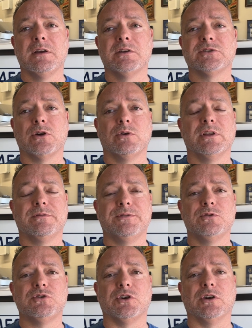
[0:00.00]
So in the
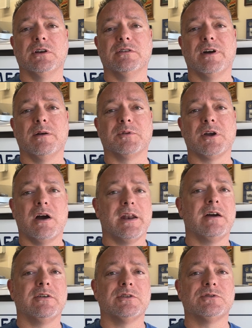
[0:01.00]
future, if I'm caught
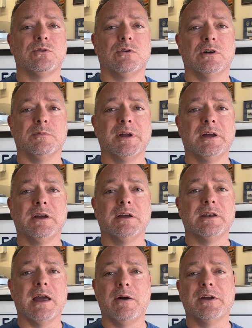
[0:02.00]
out in a storm,
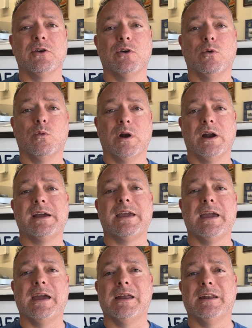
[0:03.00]
now I know where I
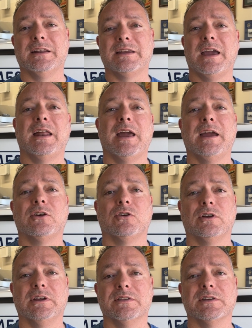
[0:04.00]
can and can't anchor
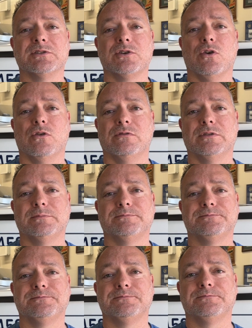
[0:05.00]
in this cove.
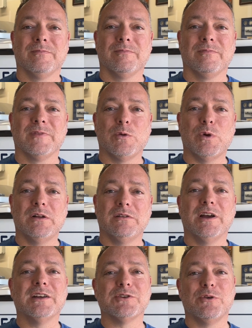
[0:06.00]

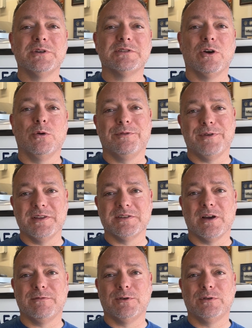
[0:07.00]
Well, as always, I hope you found this
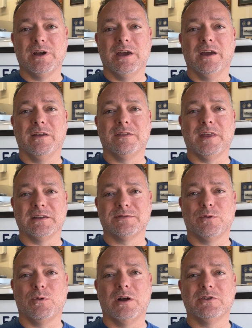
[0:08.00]
helpful, and thanks
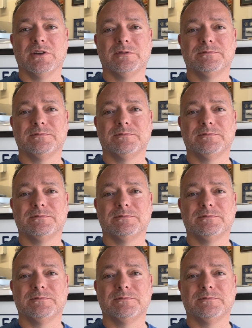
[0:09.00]
for watching.